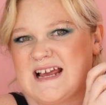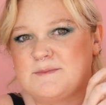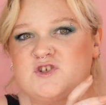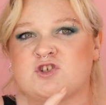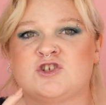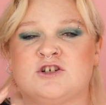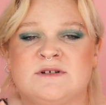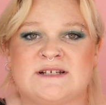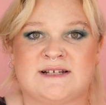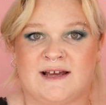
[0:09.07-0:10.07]
I'm so
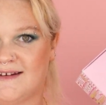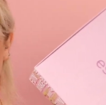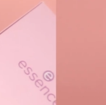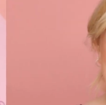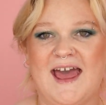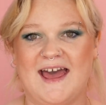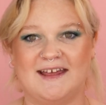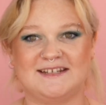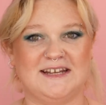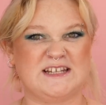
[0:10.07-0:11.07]
excited,
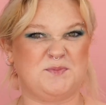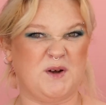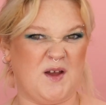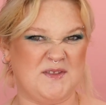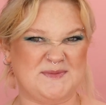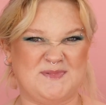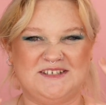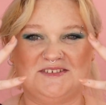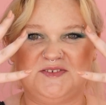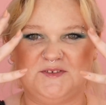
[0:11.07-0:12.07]
and let's put on this
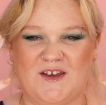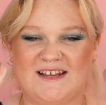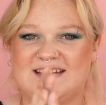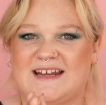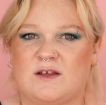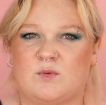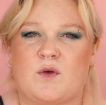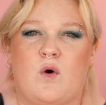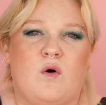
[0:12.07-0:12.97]
beautiful face together with